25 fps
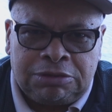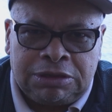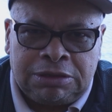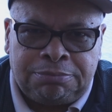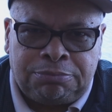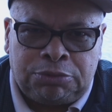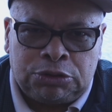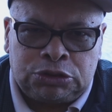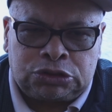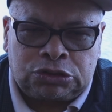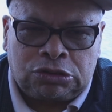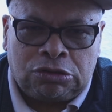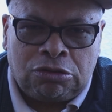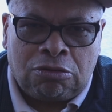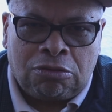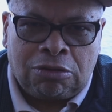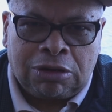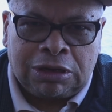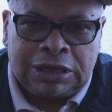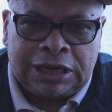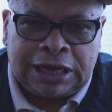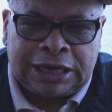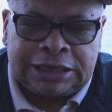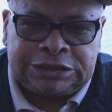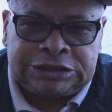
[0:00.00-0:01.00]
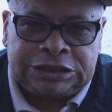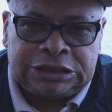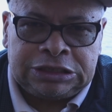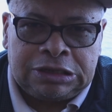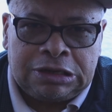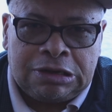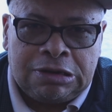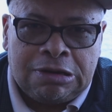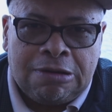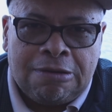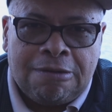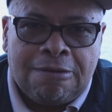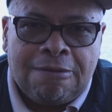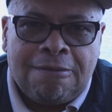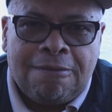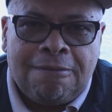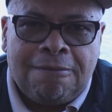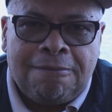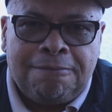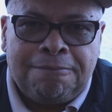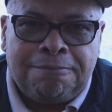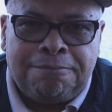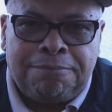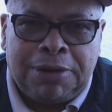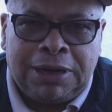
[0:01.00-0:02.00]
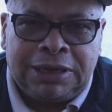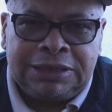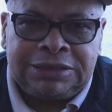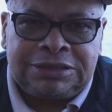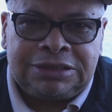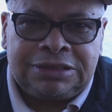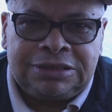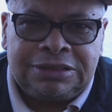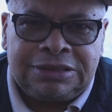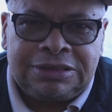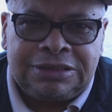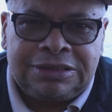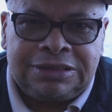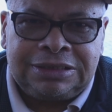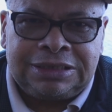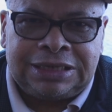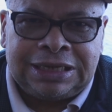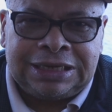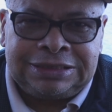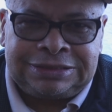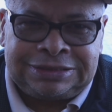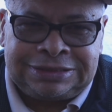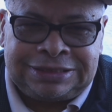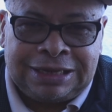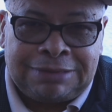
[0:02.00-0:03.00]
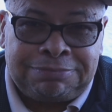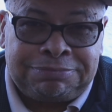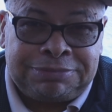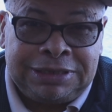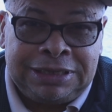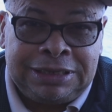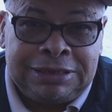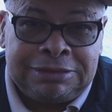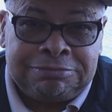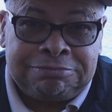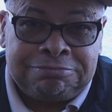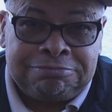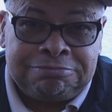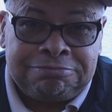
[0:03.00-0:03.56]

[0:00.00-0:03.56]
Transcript: the Bush-Gore election, but they stepped in.